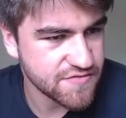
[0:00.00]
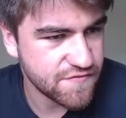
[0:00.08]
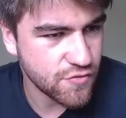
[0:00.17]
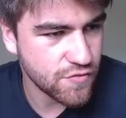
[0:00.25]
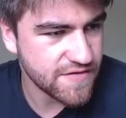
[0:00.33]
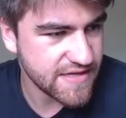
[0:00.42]

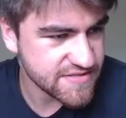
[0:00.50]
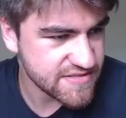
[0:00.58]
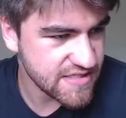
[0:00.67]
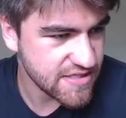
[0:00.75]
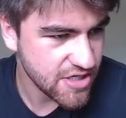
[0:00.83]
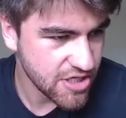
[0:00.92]
for
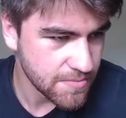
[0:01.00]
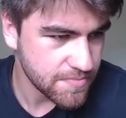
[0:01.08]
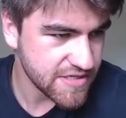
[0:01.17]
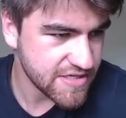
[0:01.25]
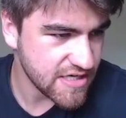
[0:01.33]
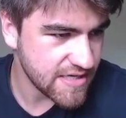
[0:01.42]
fantasy.
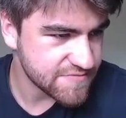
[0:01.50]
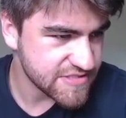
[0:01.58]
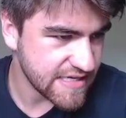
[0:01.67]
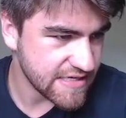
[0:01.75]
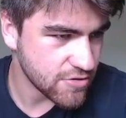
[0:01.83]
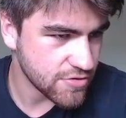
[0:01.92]
Blickup's
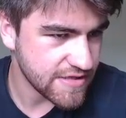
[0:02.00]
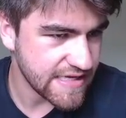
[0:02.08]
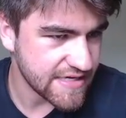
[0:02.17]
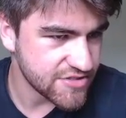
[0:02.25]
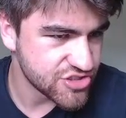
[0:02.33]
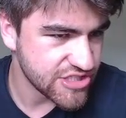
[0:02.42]
getting on in
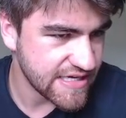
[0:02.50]
age,